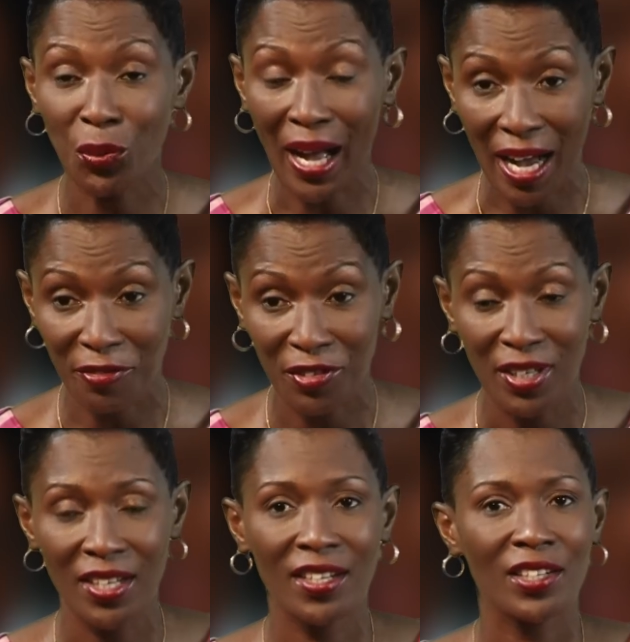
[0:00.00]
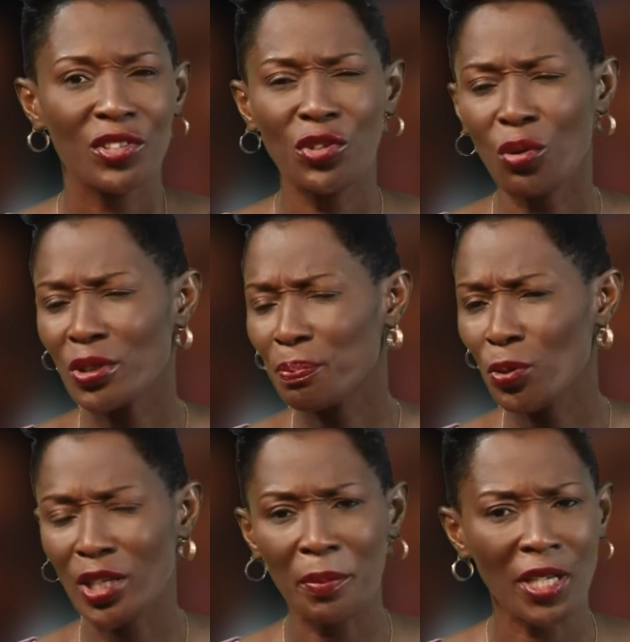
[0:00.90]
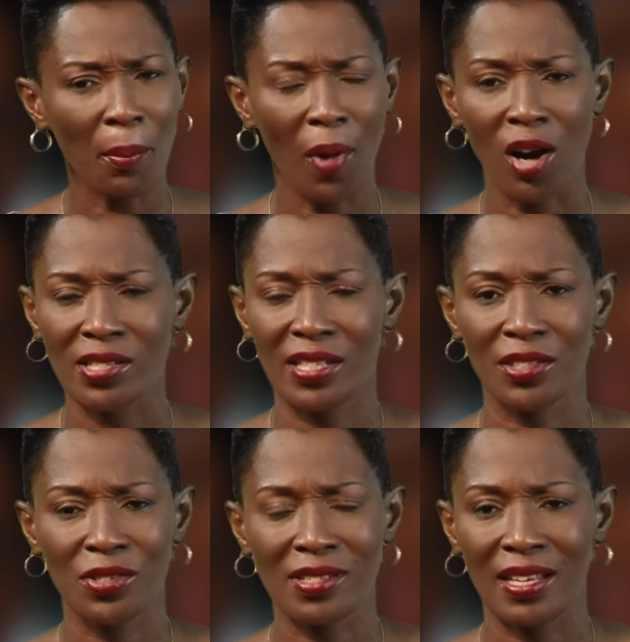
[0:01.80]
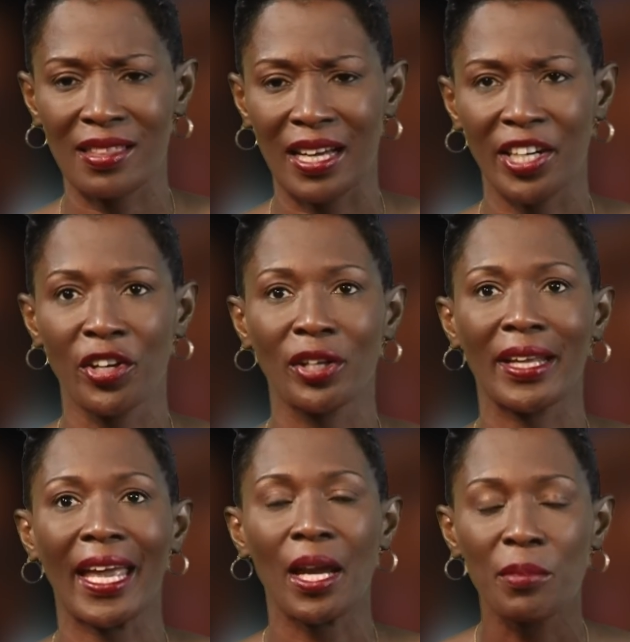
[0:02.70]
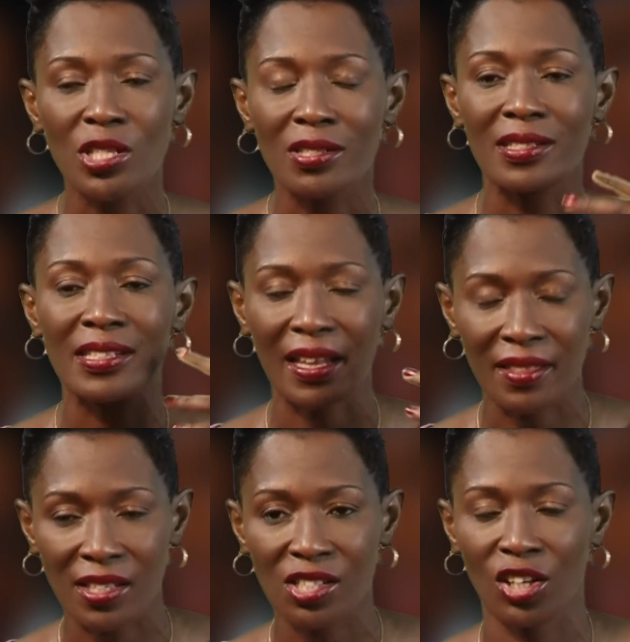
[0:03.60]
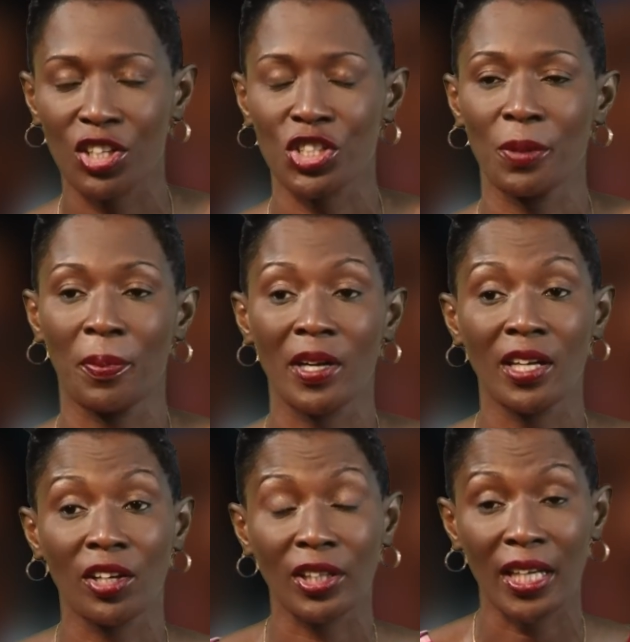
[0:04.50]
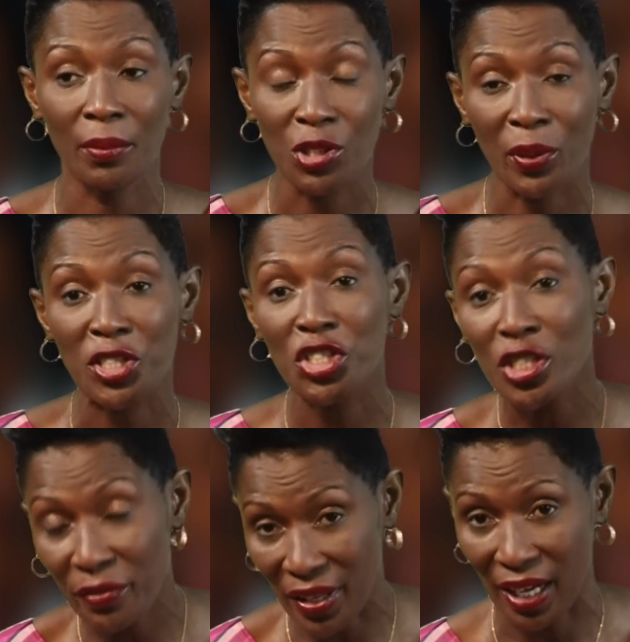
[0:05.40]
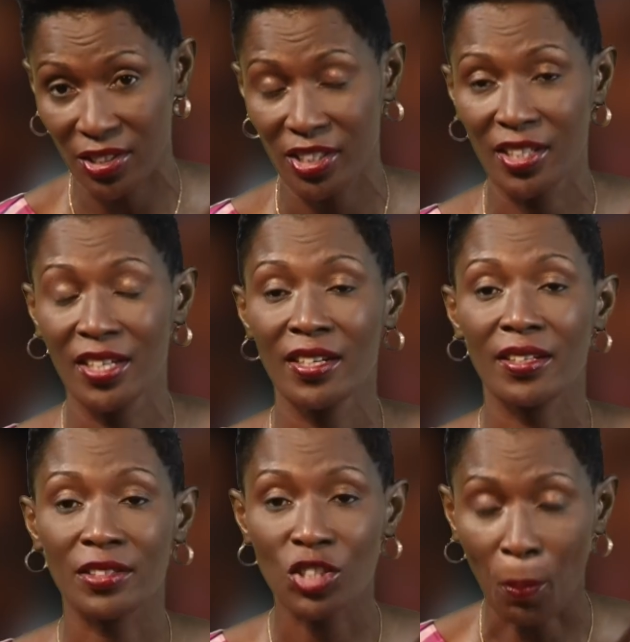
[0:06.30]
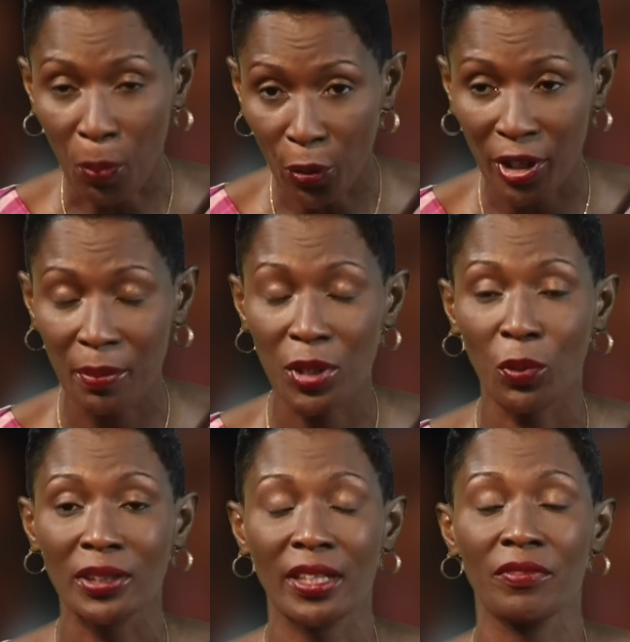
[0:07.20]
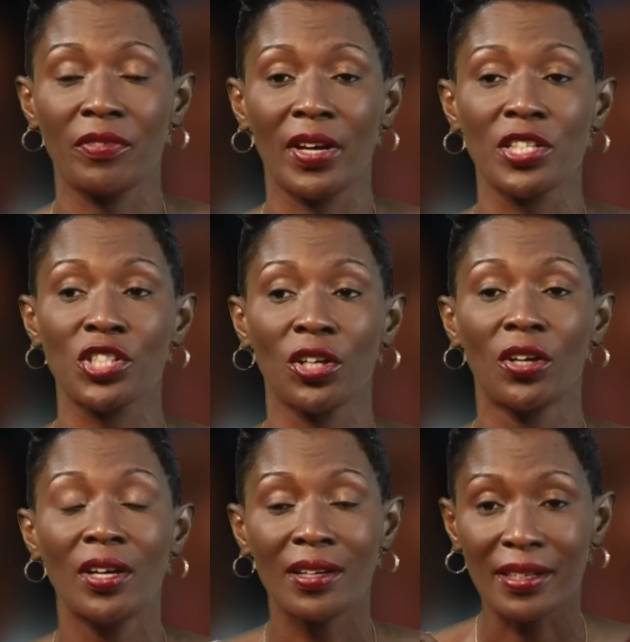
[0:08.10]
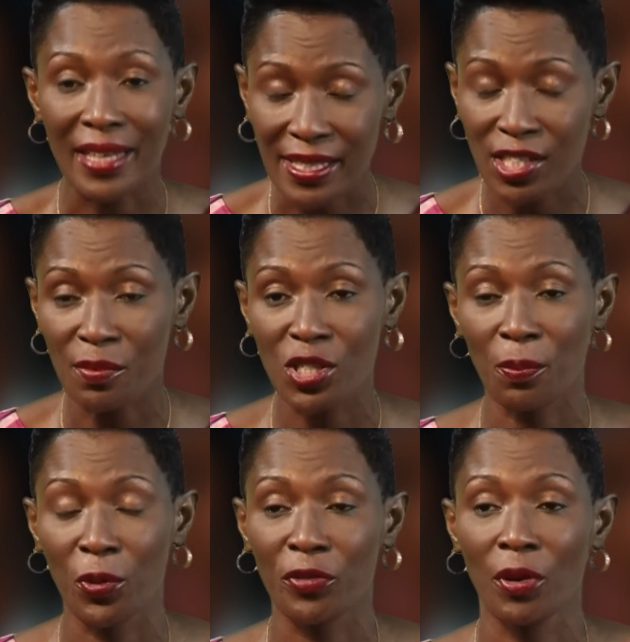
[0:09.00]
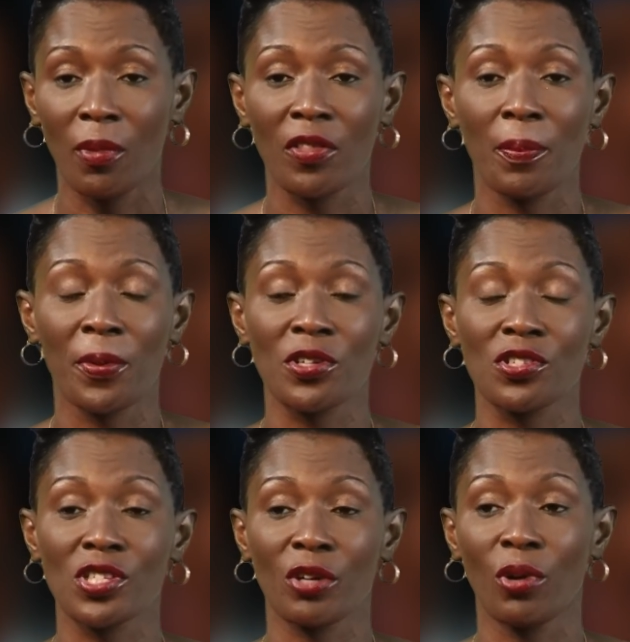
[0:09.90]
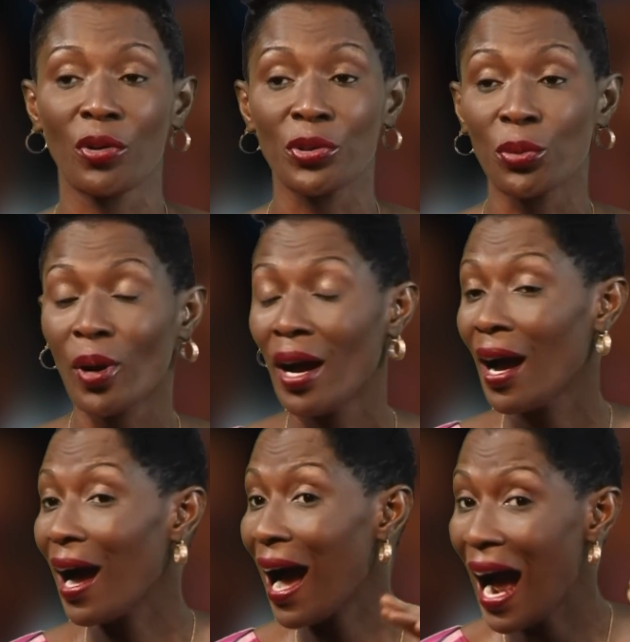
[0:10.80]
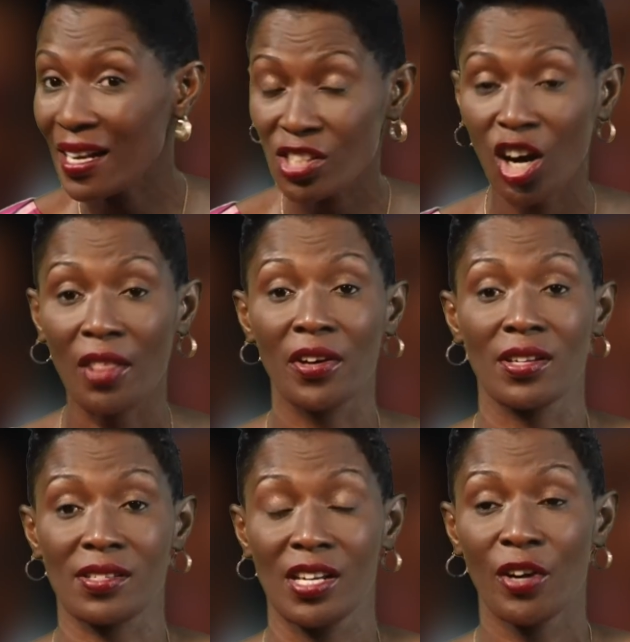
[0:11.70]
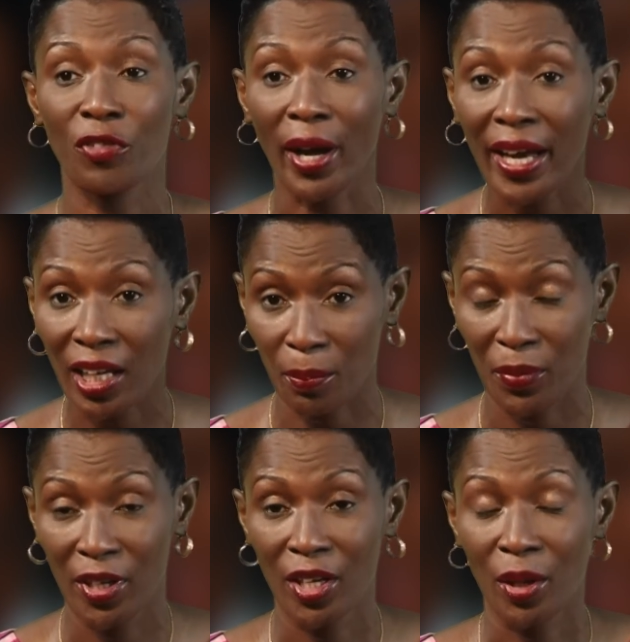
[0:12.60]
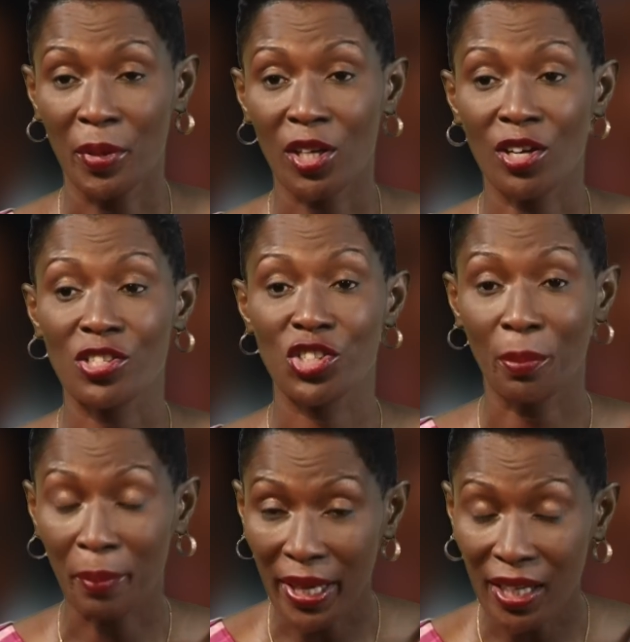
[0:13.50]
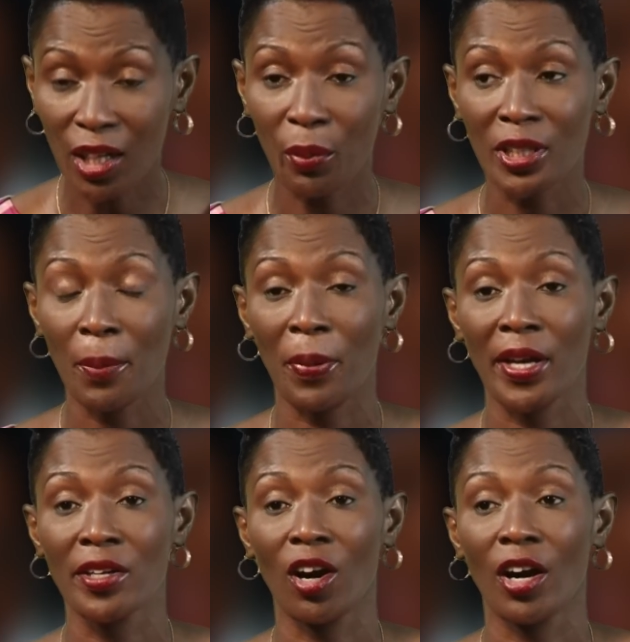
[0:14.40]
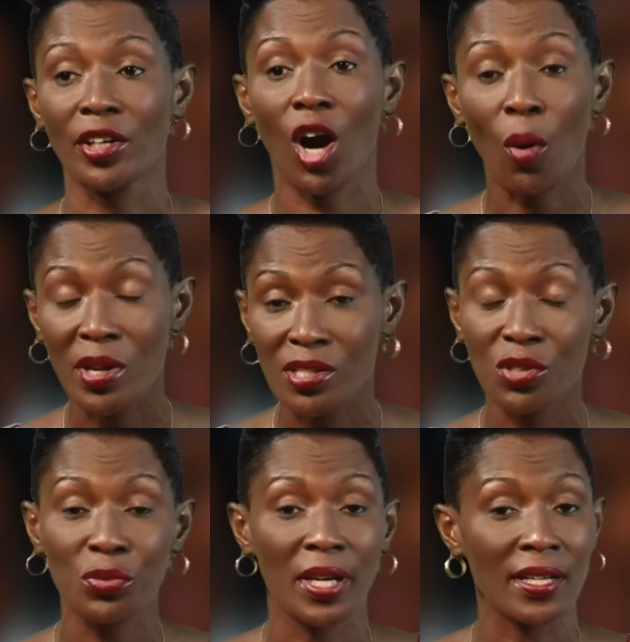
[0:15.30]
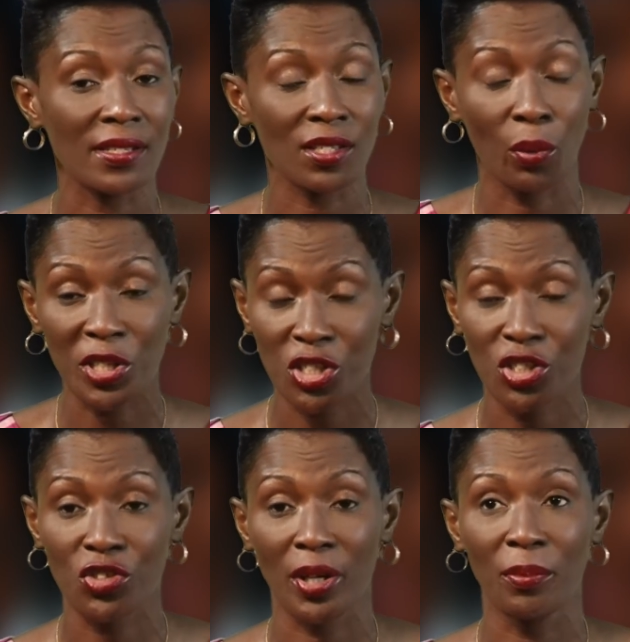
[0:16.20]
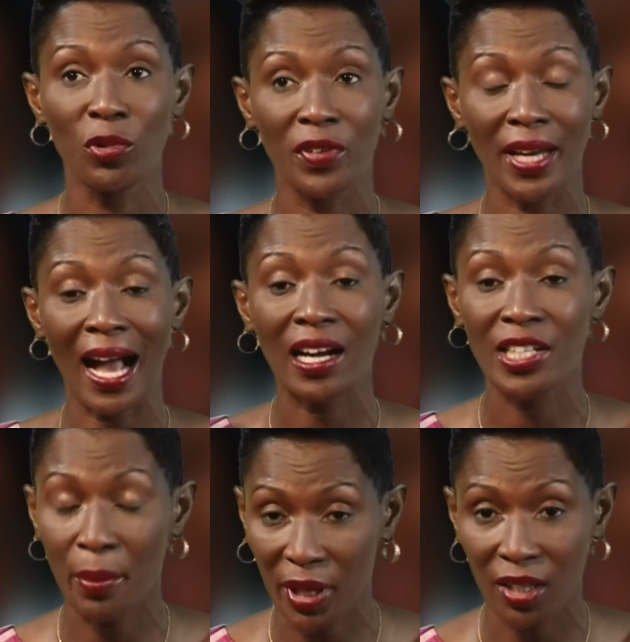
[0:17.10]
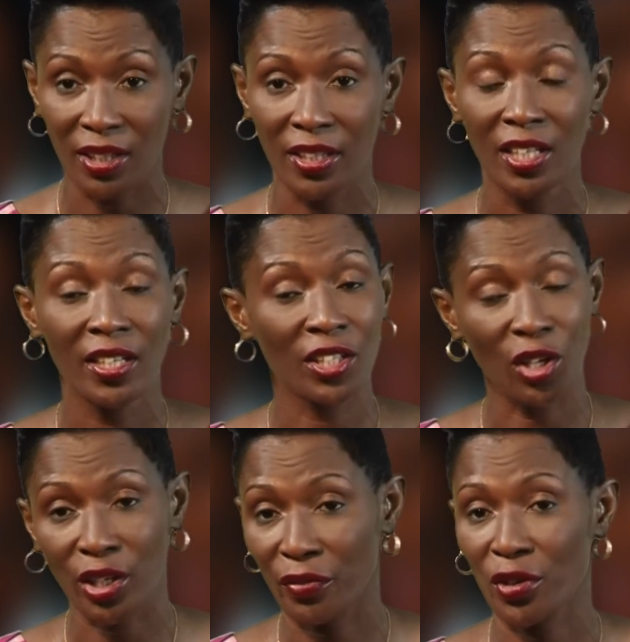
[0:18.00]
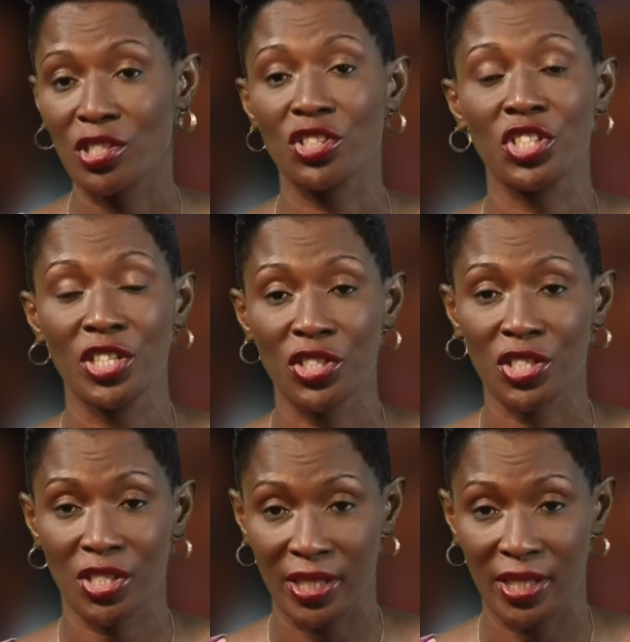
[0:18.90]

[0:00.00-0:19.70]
you have, don't put them in a box and to say that they're not able to get that scholarship or they're not able to achieve that. Support them in whatever venture. Get some support from other persons around you. Ask others for help, because Jamaica will depend on our students, our children moving academically in order for us to change this